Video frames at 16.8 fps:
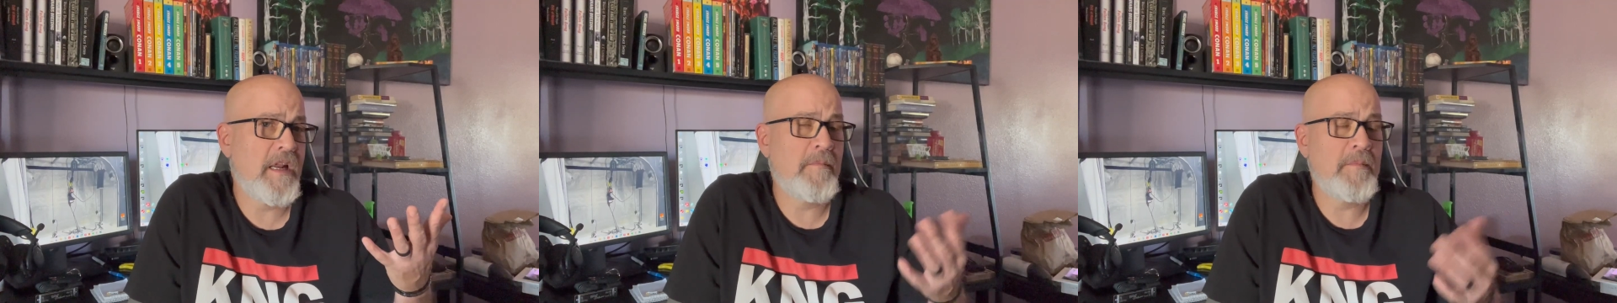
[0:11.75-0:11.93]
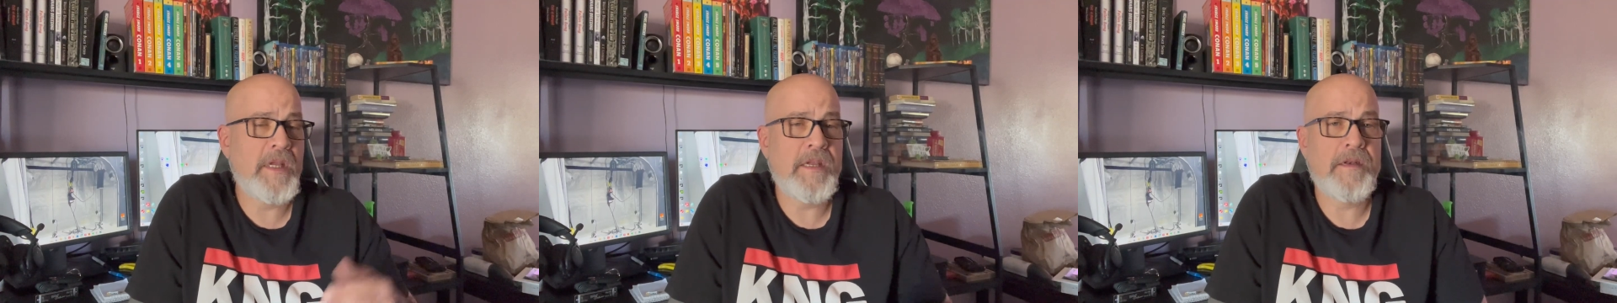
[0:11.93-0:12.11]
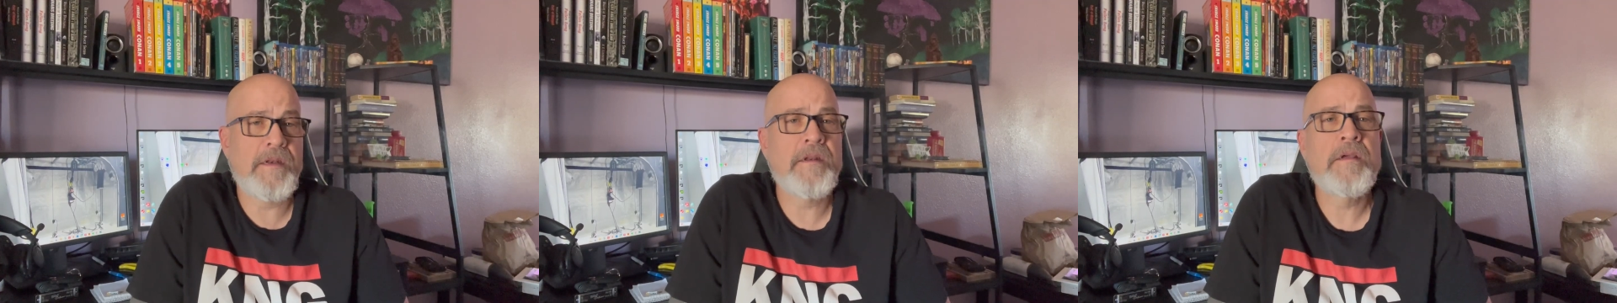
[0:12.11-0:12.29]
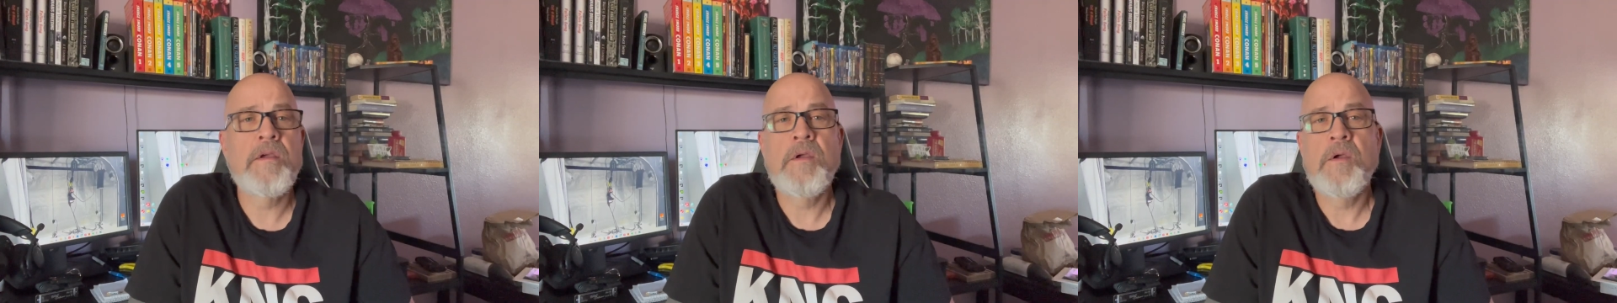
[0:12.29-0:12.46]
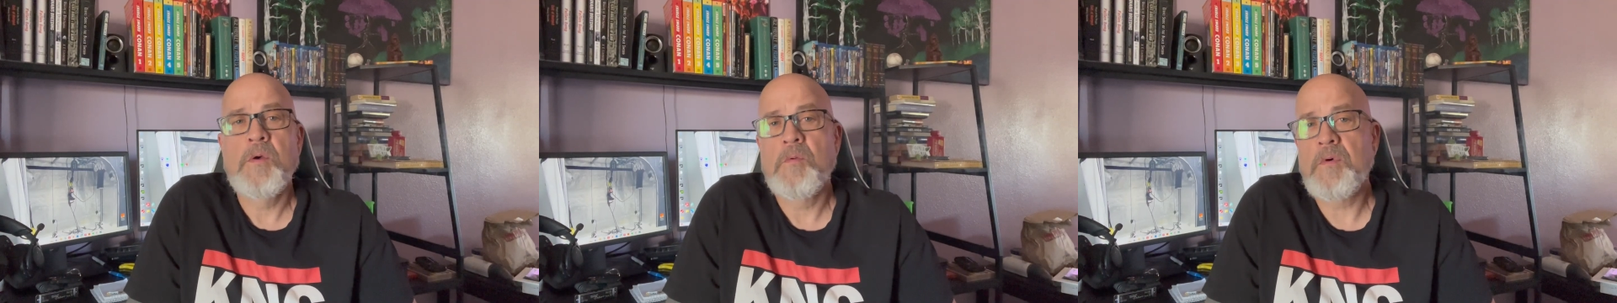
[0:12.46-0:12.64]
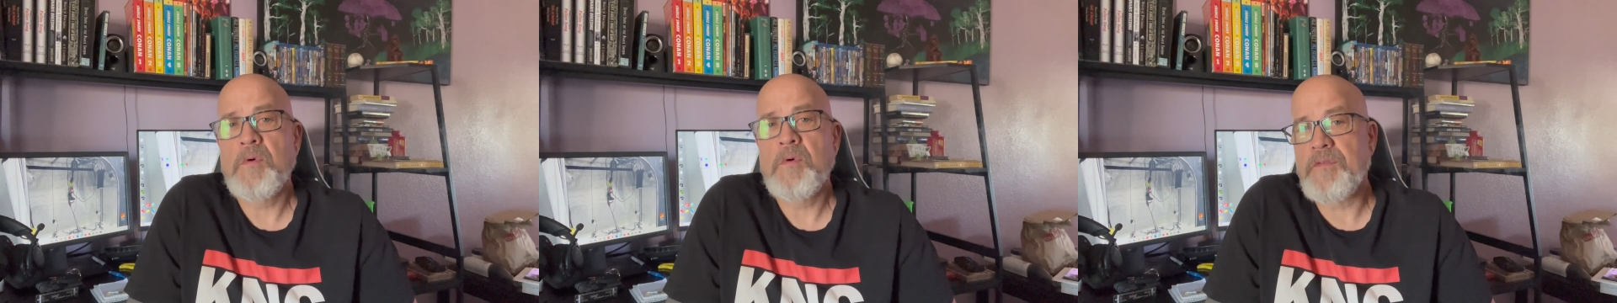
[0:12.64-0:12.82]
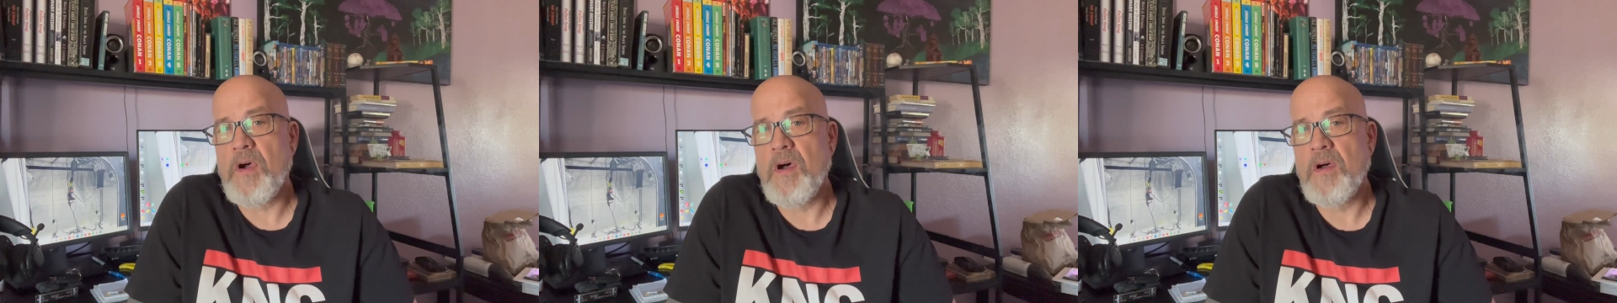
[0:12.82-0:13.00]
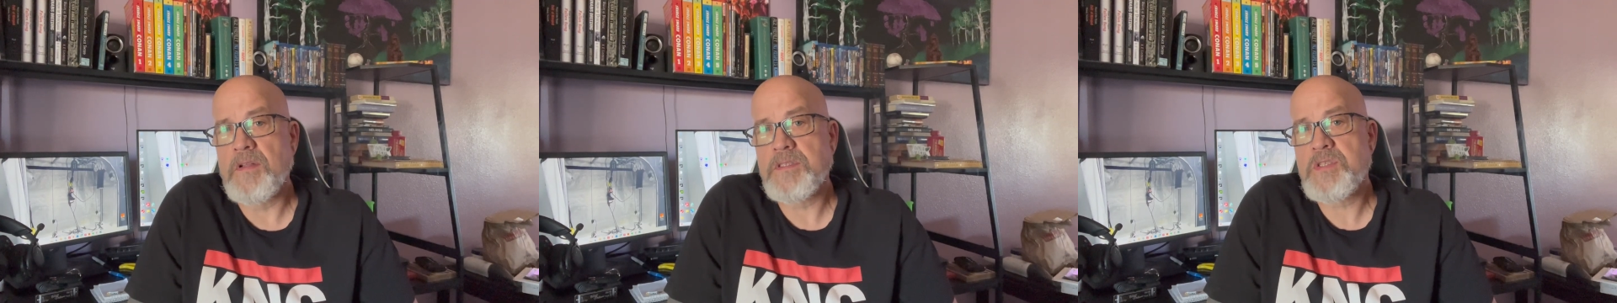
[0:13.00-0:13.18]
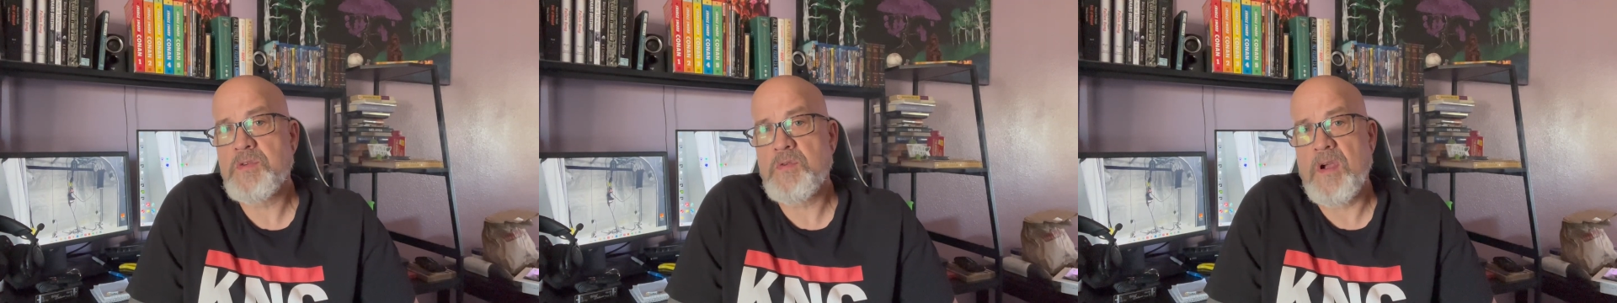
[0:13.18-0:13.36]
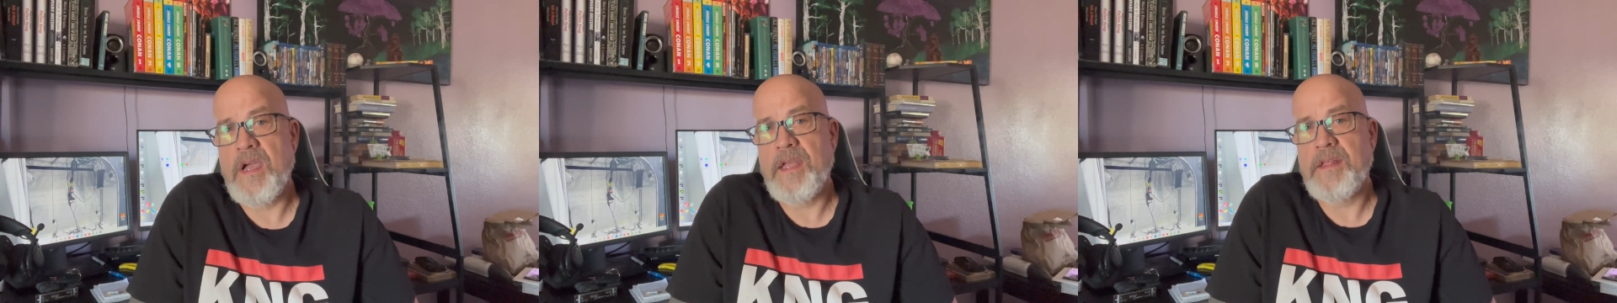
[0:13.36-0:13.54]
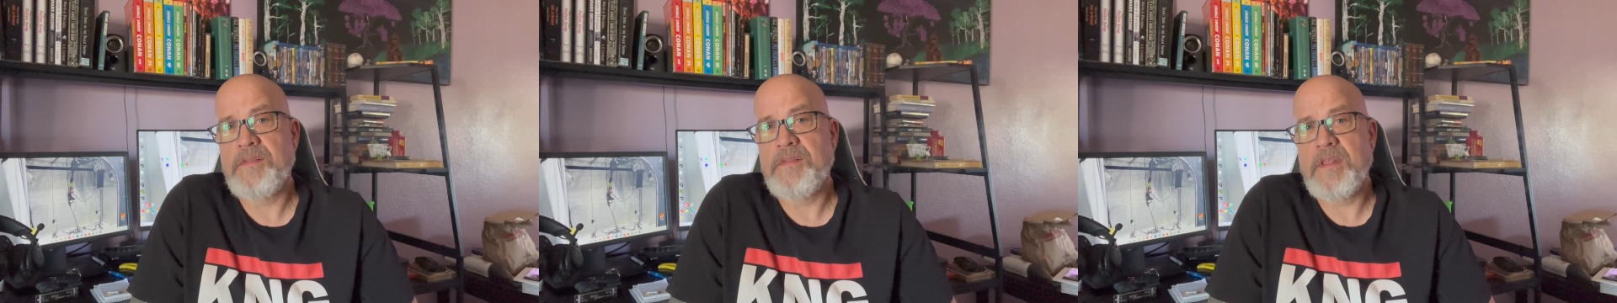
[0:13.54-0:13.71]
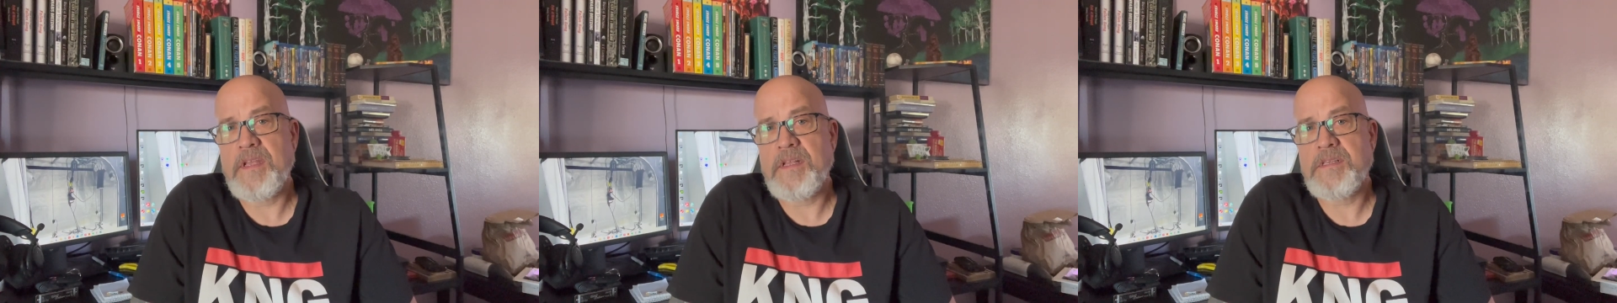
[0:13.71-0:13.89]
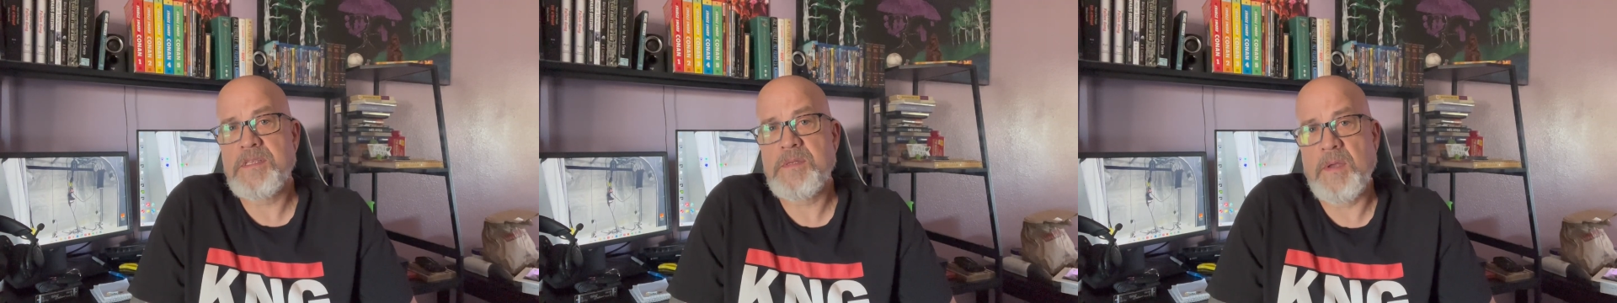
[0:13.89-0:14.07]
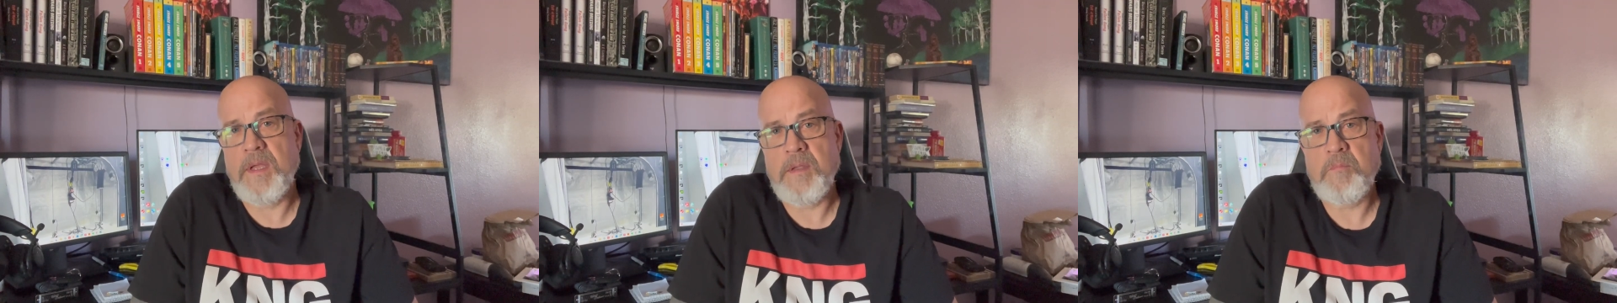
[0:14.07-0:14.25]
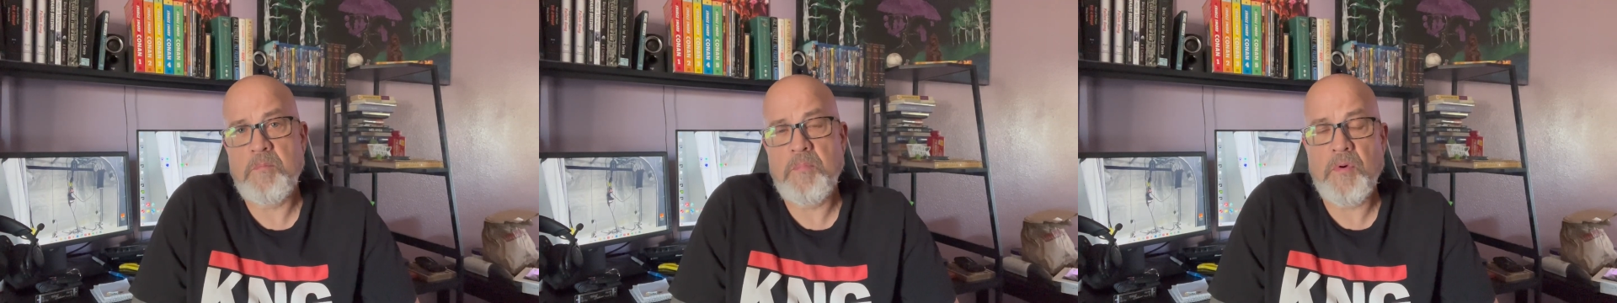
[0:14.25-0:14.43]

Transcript: I mean, we've all tried things like